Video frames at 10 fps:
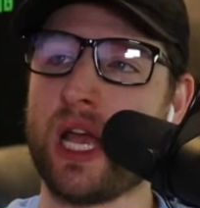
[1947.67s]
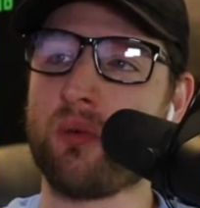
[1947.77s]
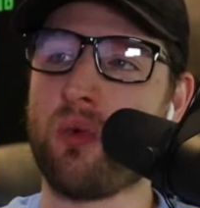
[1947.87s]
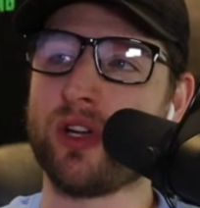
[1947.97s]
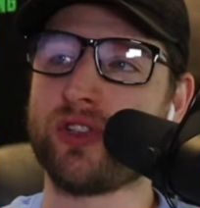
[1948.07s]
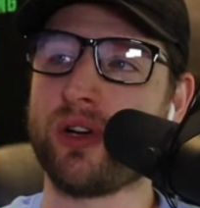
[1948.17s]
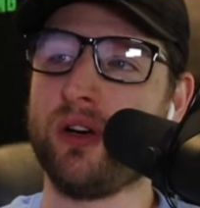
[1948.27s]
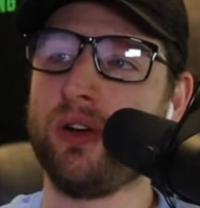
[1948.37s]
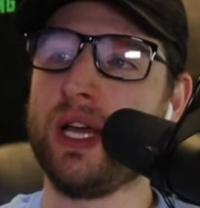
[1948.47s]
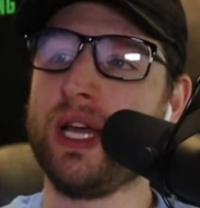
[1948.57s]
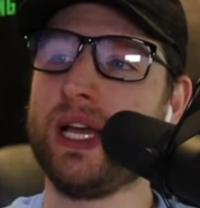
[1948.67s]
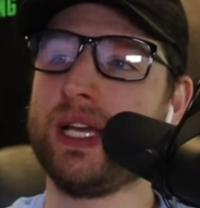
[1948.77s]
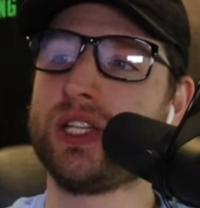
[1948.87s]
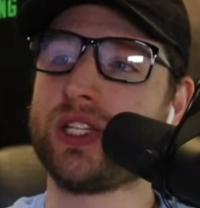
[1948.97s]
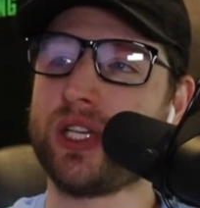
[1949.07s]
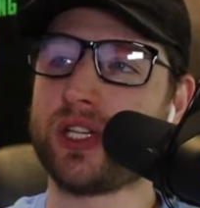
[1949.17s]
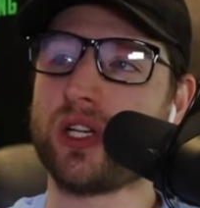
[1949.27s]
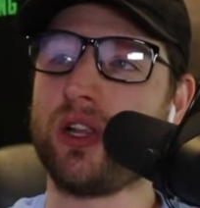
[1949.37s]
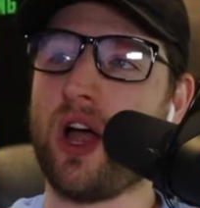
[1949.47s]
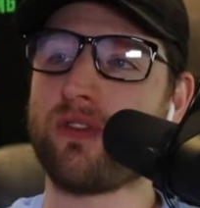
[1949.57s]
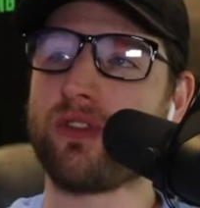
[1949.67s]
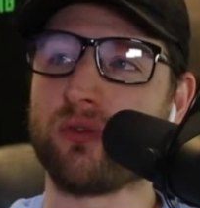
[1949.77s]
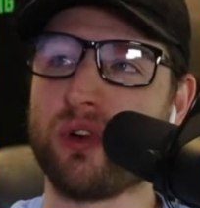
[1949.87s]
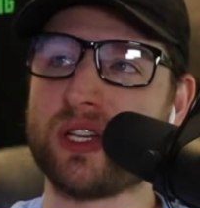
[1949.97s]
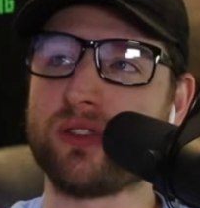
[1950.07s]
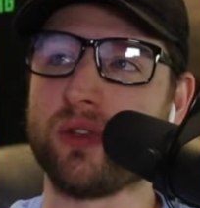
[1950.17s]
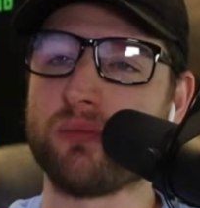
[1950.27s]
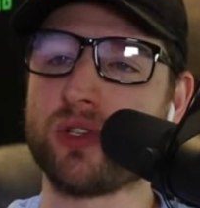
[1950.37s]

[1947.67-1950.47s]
Lackawanna Trail, 6 o'clock for the rest of them.